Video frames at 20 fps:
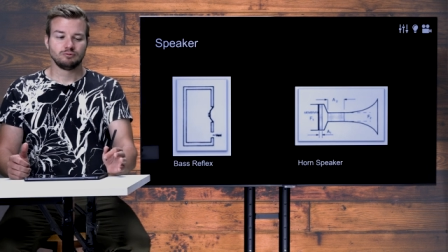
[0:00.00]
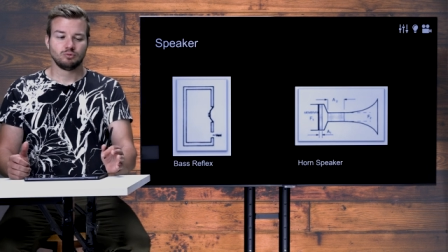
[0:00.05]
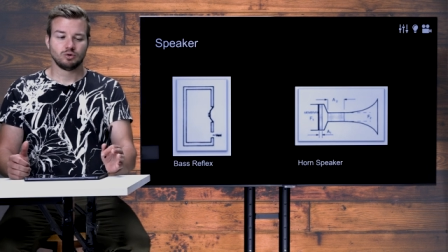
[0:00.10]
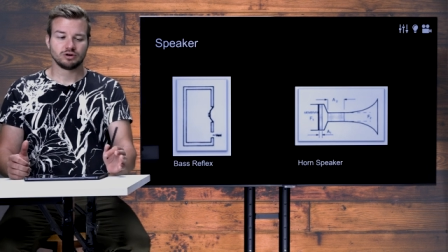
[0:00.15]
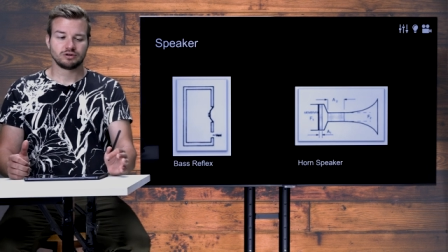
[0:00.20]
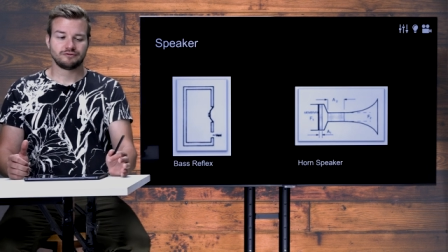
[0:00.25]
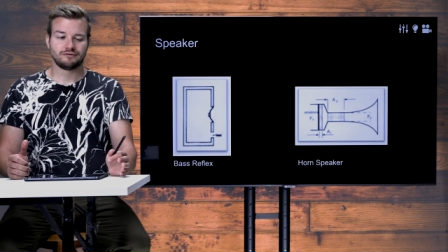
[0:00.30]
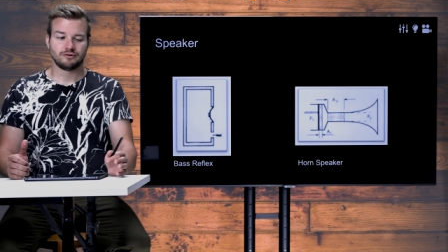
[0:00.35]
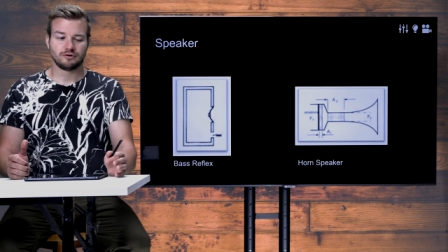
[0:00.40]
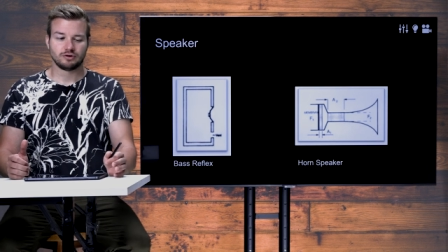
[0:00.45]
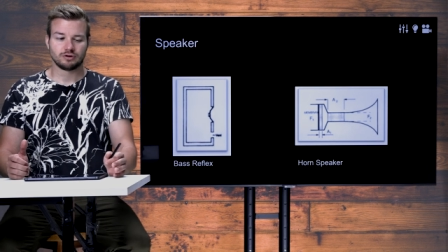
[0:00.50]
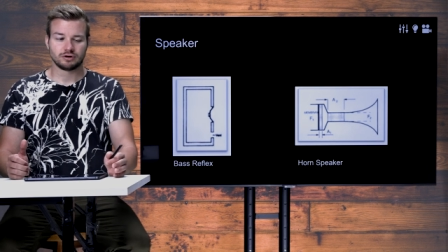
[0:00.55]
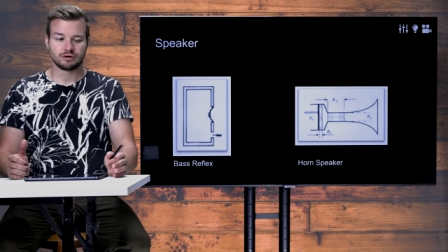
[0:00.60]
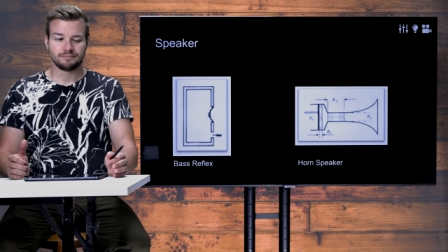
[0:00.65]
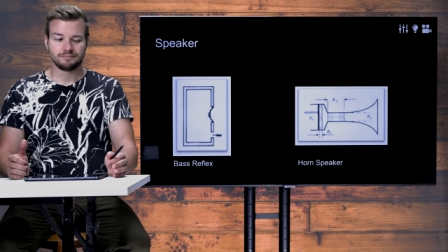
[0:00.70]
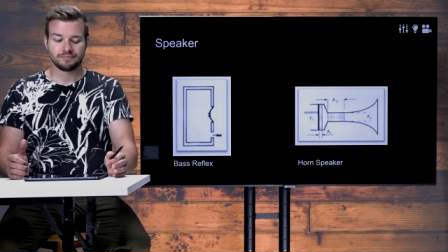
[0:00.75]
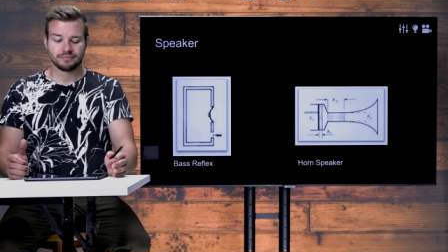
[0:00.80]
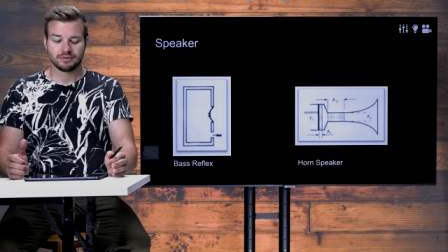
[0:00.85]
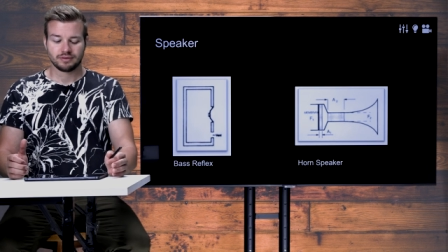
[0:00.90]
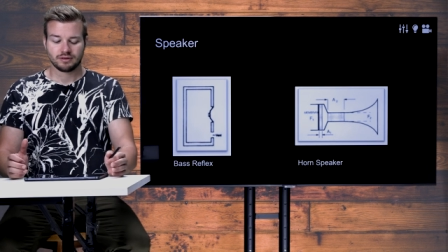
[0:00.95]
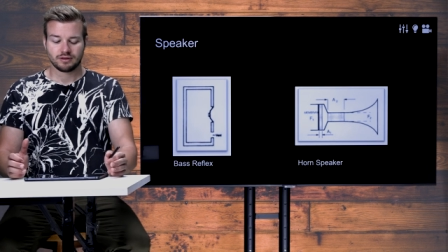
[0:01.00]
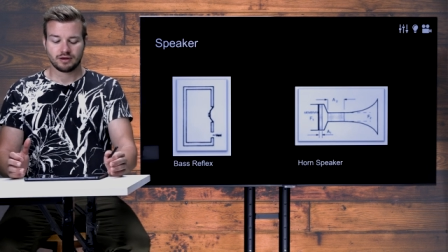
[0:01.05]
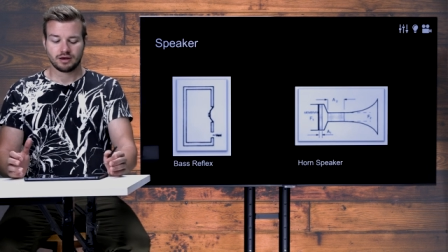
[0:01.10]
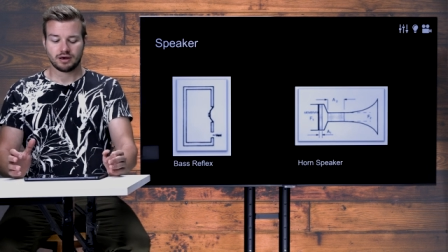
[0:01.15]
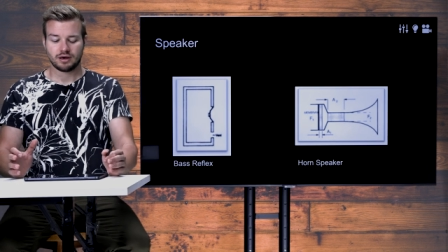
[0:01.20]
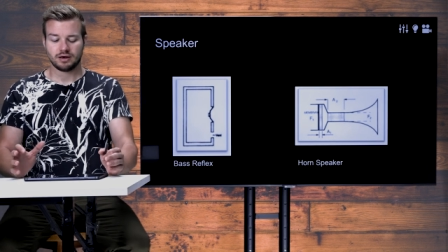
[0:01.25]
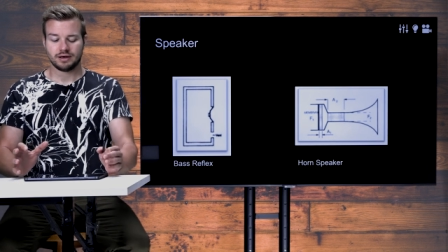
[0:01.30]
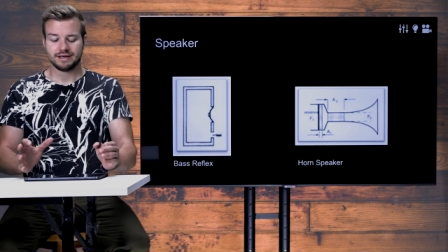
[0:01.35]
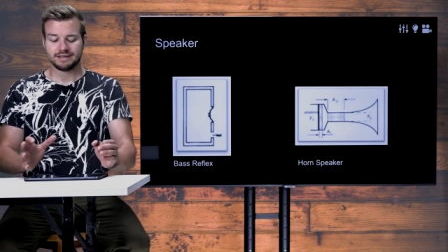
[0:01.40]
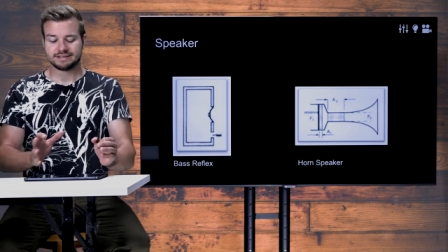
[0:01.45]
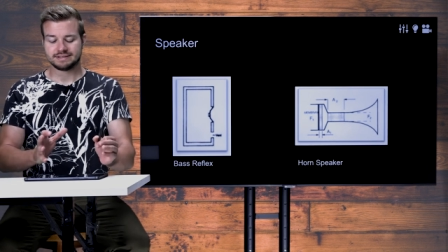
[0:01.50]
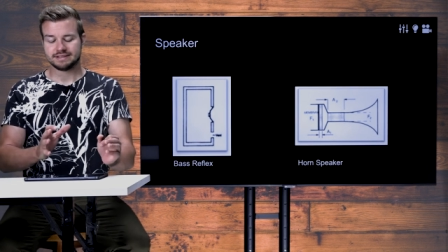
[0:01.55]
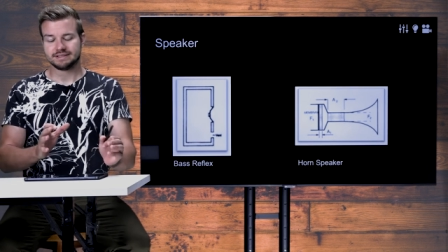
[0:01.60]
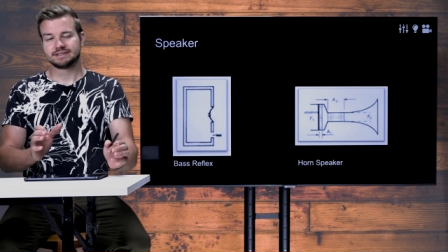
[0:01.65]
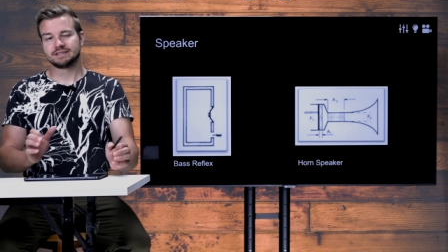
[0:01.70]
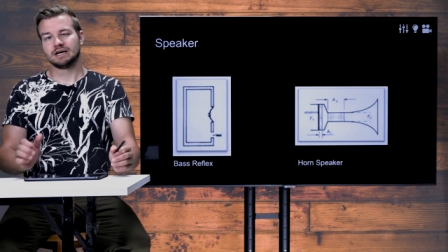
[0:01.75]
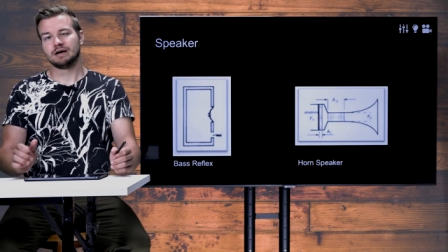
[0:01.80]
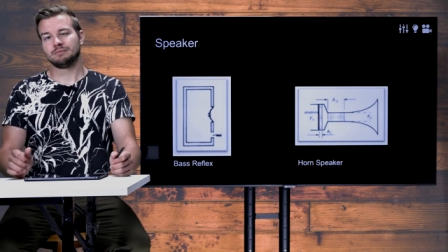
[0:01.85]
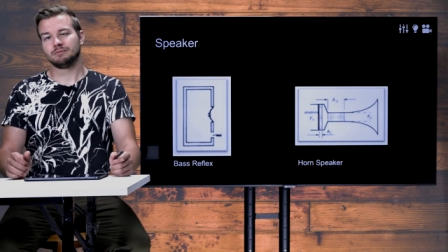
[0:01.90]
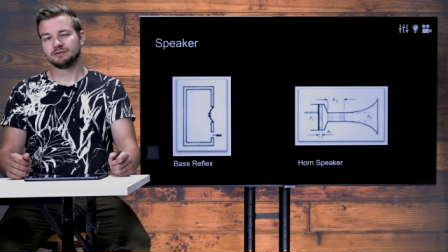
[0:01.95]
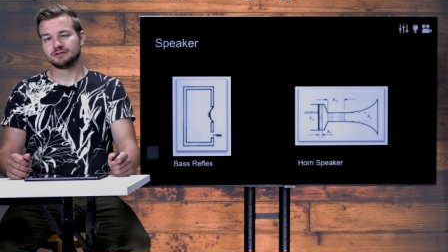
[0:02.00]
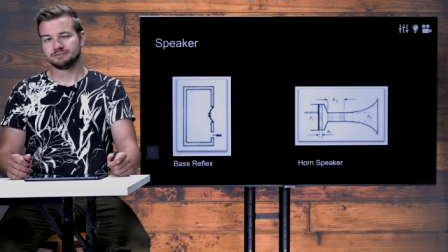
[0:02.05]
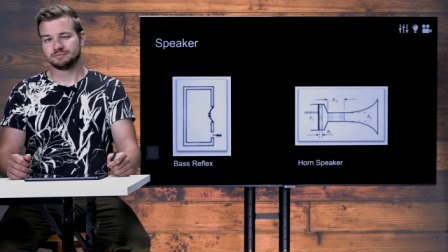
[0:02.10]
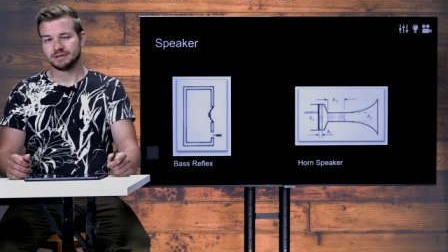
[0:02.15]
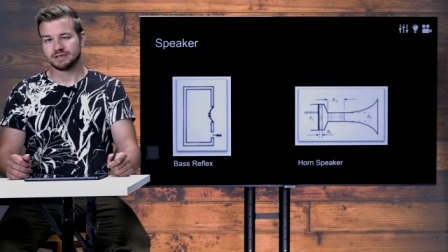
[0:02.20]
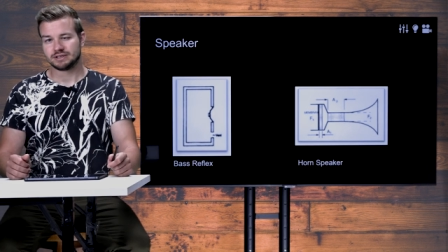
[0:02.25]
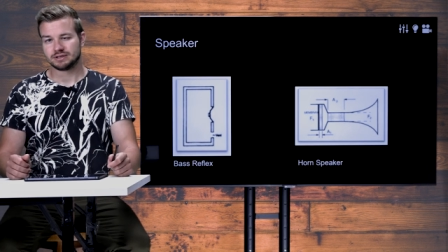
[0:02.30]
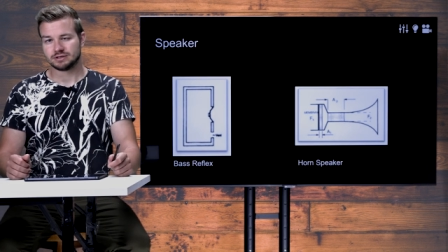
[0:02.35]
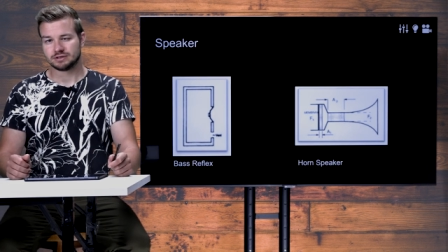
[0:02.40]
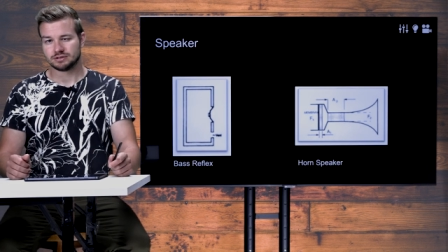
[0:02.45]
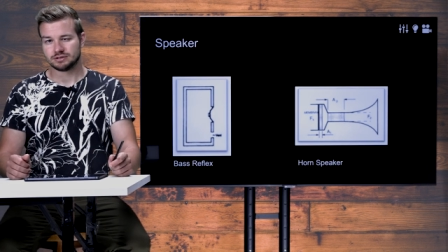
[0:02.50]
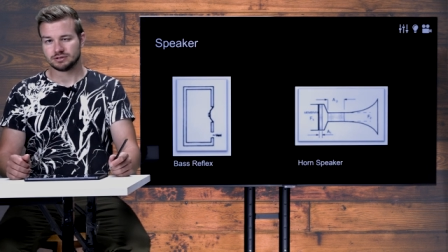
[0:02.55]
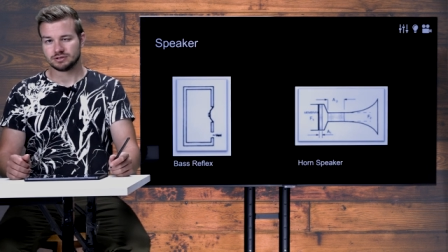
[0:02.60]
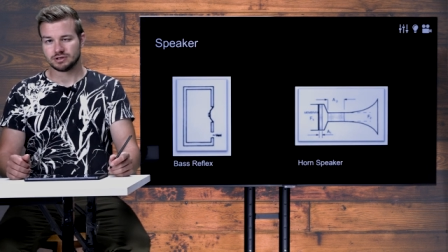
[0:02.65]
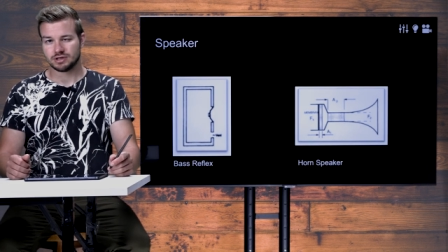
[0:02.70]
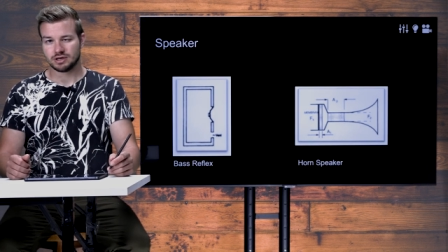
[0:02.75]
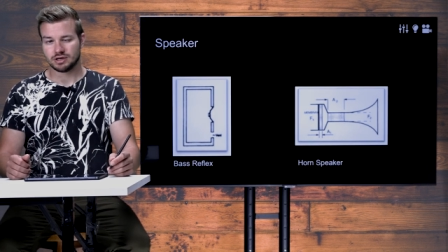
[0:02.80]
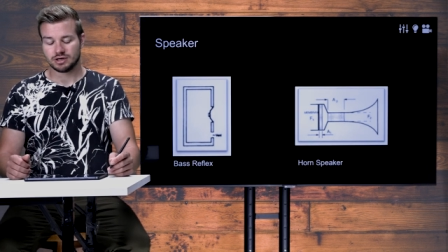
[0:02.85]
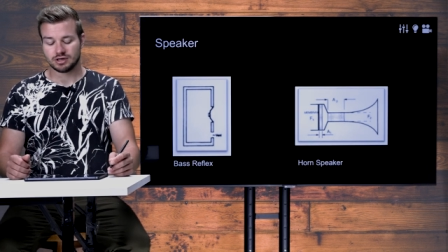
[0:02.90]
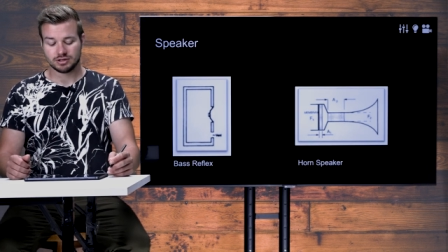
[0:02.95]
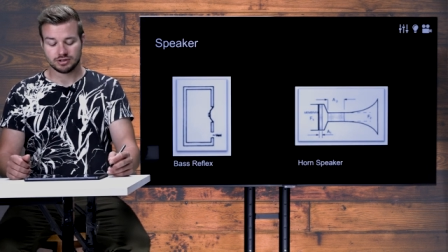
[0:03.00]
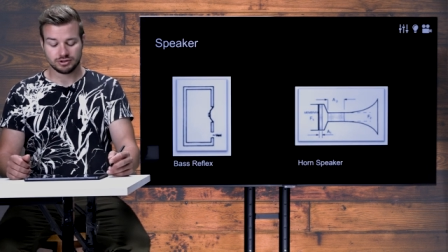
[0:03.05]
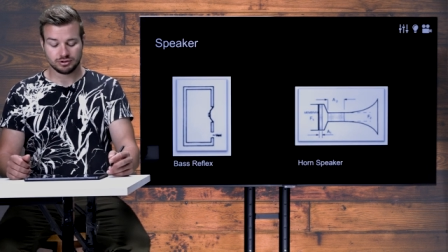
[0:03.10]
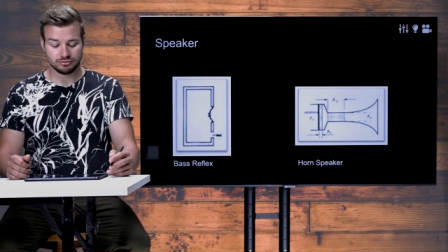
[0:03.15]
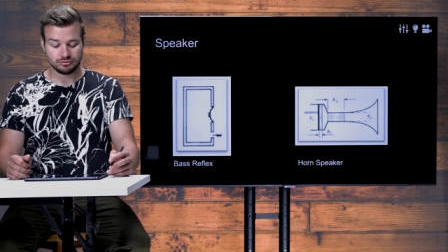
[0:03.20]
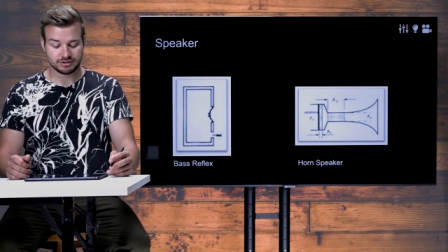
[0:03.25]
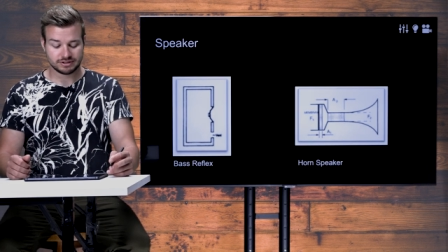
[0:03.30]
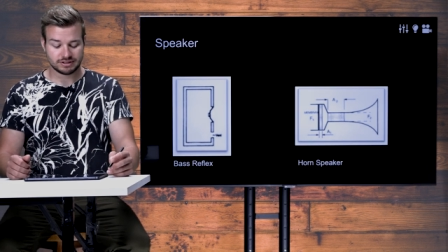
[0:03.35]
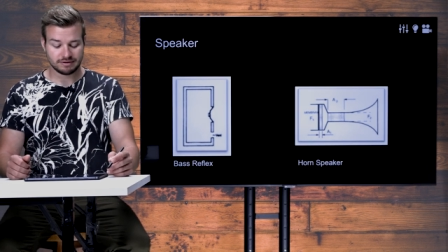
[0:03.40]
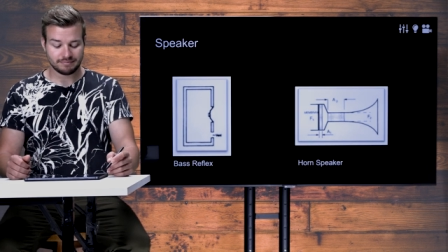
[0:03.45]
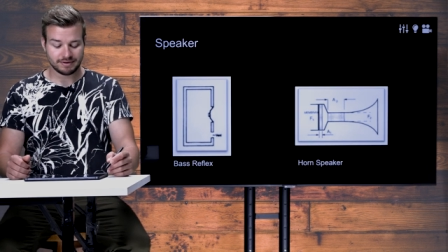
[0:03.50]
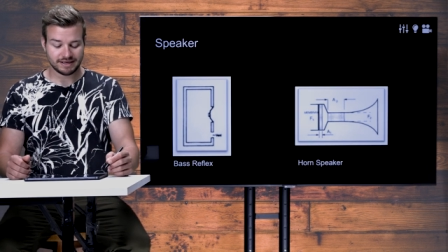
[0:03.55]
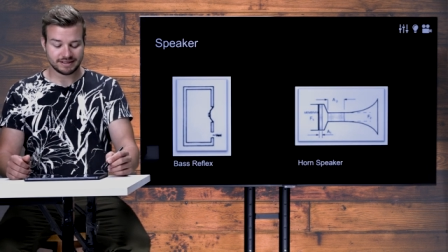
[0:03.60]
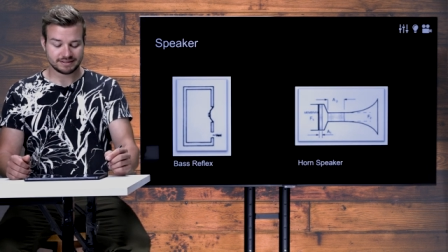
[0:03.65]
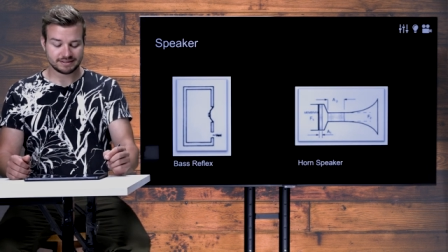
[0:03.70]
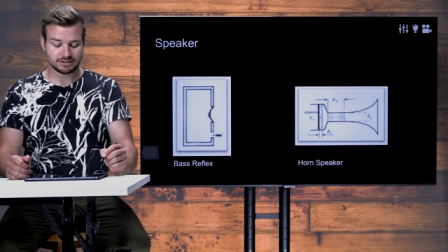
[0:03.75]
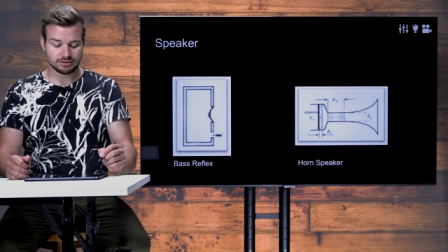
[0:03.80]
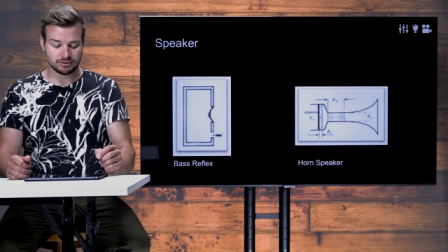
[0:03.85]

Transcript: what for uh, is this type of speaker uh, used the best.